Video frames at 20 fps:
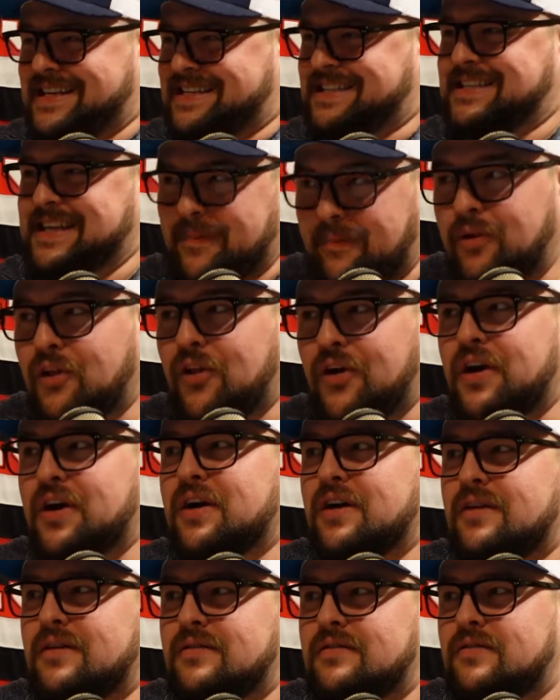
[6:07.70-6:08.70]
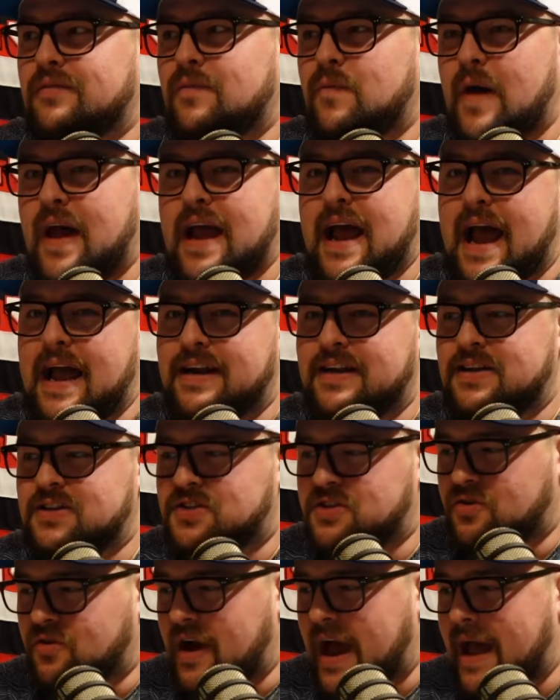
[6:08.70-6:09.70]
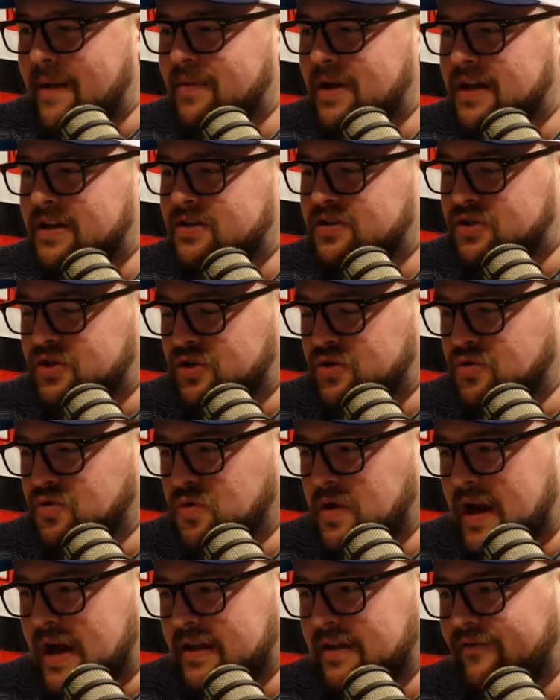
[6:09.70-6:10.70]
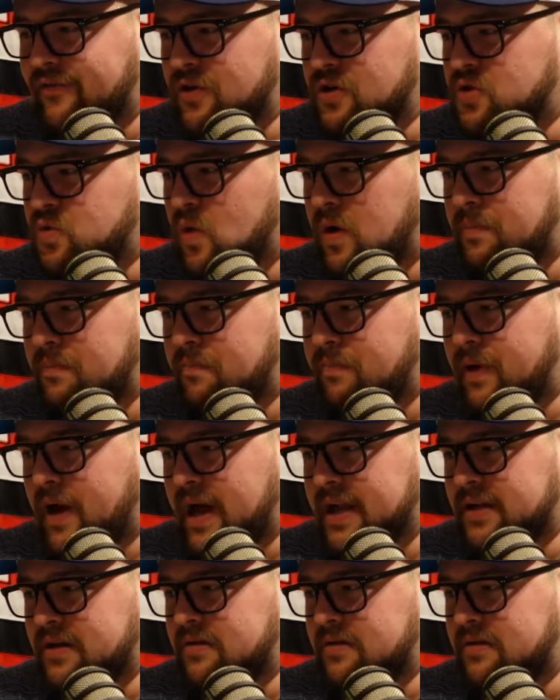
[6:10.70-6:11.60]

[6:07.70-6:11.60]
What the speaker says: similar way I'd describe it to the first one, but